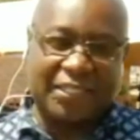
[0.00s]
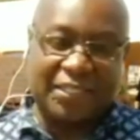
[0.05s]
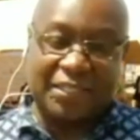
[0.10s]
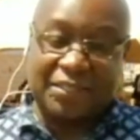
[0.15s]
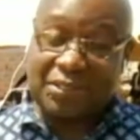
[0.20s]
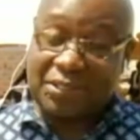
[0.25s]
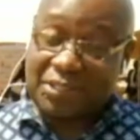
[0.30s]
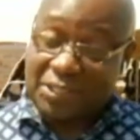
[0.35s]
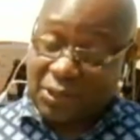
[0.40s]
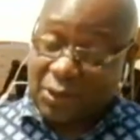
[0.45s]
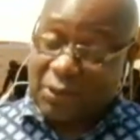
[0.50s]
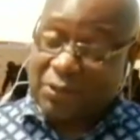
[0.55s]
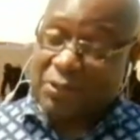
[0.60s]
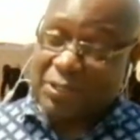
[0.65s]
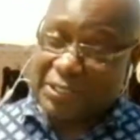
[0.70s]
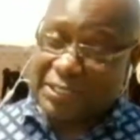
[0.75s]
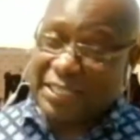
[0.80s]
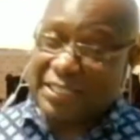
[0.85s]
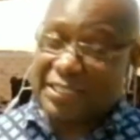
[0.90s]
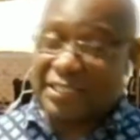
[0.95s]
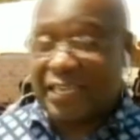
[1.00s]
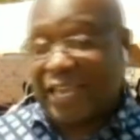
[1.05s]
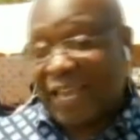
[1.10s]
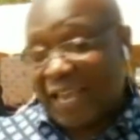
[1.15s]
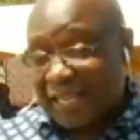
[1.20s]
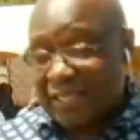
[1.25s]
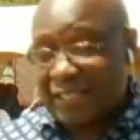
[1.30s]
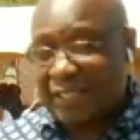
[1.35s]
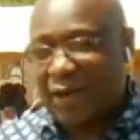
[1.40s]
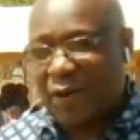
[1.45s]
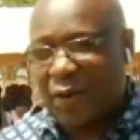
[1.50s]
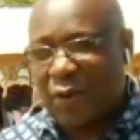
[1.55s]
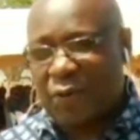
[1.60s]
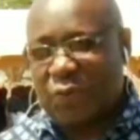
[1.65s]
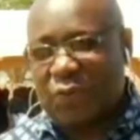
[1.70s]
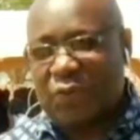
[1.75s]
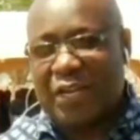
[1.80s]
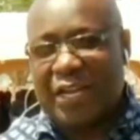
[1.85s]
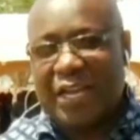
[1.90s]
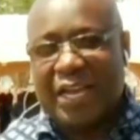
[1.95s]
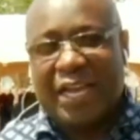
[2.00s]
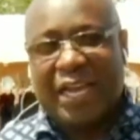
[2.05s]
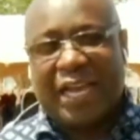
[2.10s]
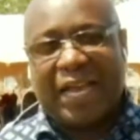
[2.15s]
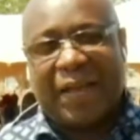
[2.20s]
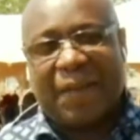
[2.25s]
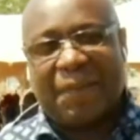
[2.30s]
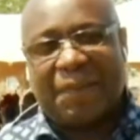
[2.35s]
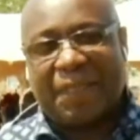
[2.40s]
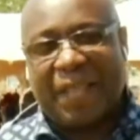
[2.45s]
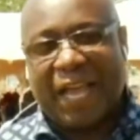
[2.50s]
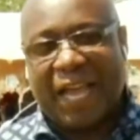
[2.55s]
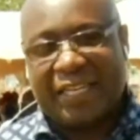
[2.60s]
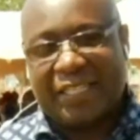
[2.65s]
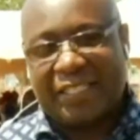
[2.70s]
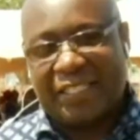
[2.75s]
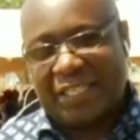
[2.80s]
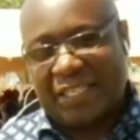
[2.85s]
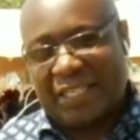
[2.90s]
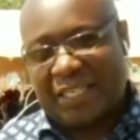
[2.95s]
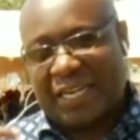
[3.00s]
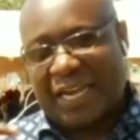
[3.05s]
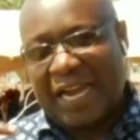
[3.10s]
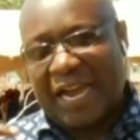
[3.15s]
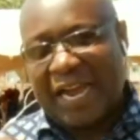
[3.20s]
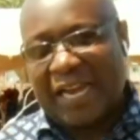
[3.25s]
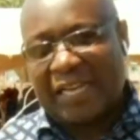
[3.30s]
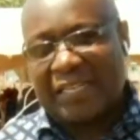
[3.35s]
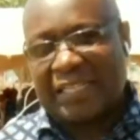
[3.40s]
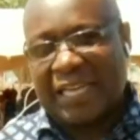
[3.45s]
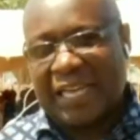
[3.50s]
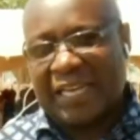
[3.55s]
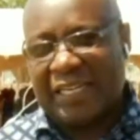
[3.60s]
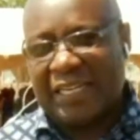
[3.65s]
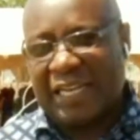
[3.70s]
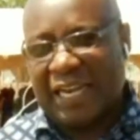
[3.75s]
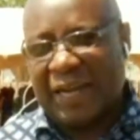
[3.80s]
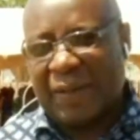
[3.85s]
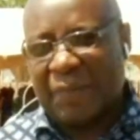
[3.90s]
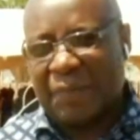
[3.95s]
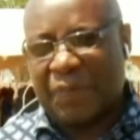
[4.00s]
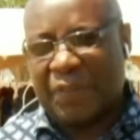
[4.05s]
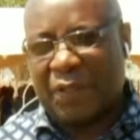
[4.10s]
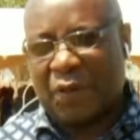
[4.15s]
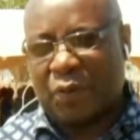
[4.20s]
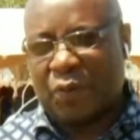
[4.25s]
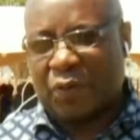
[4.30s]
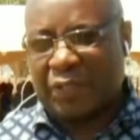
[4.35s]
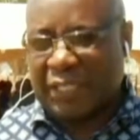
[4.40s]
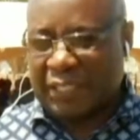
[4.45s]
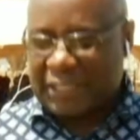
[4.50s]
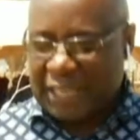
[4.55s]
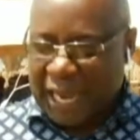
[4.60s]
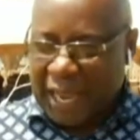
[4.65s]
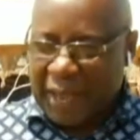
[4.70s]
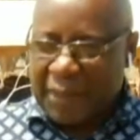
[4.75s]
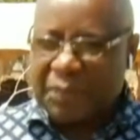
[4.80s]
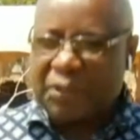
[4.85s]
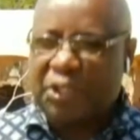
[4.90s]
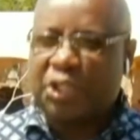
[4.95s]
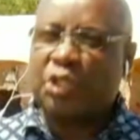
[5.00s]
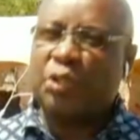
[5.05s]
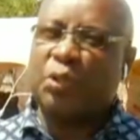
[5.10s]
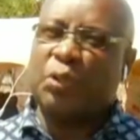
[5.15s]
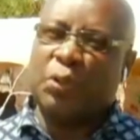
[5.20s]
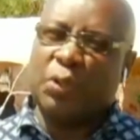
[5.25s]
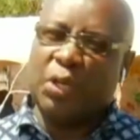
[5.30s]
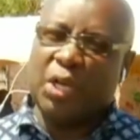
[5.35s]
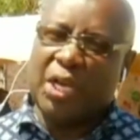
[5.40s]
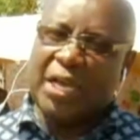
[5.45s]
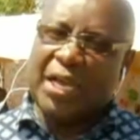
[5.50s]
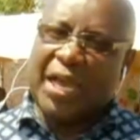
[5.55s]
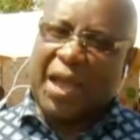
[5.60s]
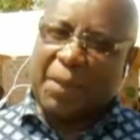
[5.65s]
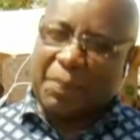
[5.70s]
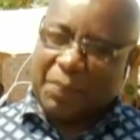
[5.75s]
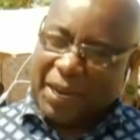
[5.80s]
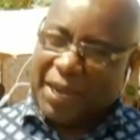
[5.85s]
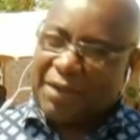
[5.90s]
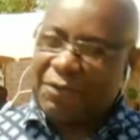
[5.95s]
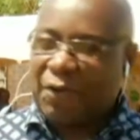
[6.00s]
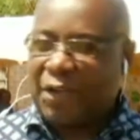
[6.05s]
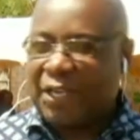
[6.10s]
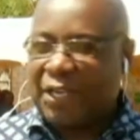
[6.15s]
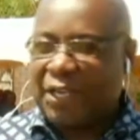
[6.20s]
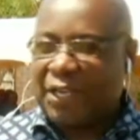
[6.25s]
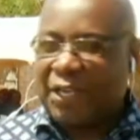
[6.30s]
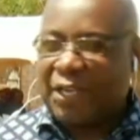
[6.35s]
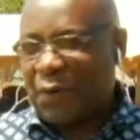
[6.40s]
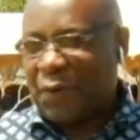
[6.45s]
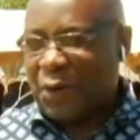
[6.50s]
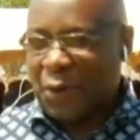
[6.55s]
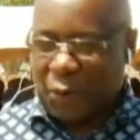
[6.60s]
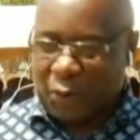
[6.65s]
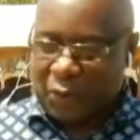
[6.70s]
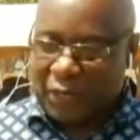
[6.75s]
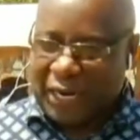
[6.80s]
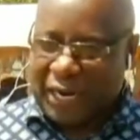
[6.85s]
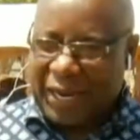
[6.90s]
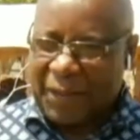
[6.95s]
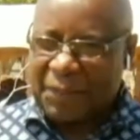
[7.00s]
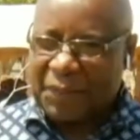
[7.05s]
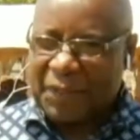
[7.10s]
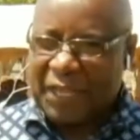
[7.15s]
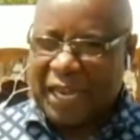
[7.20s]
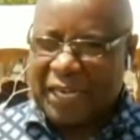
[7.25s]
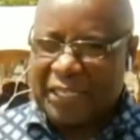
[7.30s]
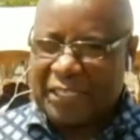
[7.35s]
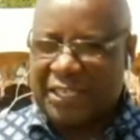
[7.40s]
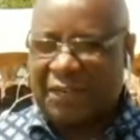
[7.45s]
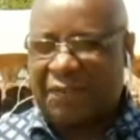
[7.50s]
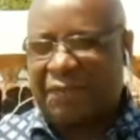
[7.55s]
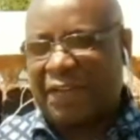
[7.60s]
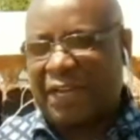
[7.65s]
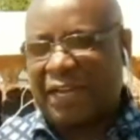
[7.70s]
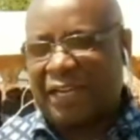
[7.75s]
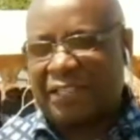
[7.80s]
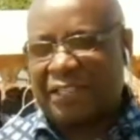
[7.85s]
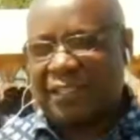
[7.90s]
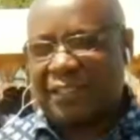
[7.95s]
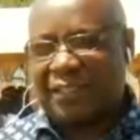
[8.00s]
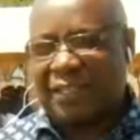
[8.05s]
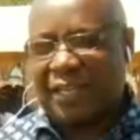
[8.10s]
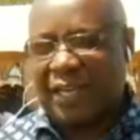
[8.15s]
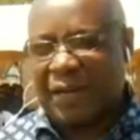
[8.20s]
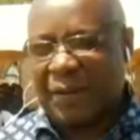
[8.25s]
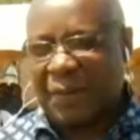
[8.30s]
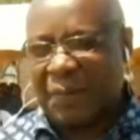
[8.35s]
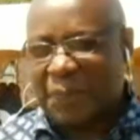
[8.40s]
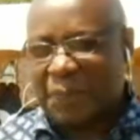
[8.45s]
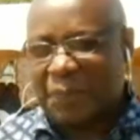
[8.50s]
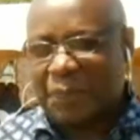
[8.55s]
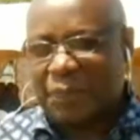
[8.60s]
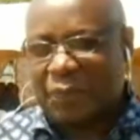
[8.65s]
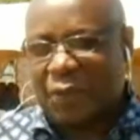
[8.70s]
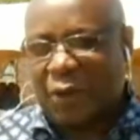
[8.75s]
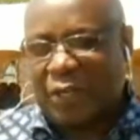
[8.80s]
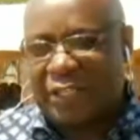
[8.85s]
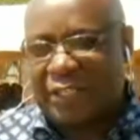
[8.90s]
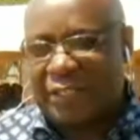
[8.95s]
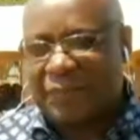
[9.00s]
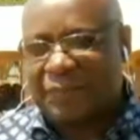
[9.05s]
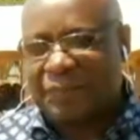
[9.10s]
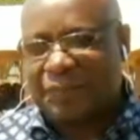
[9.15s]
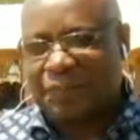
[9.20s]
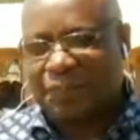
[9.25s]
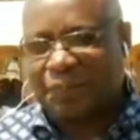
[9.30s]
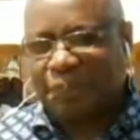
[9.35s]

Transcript: She's, she also says she has her own um, I D card, and um, the time she applied for it, there were no um, uh, difficulties, uh, Mkolisi.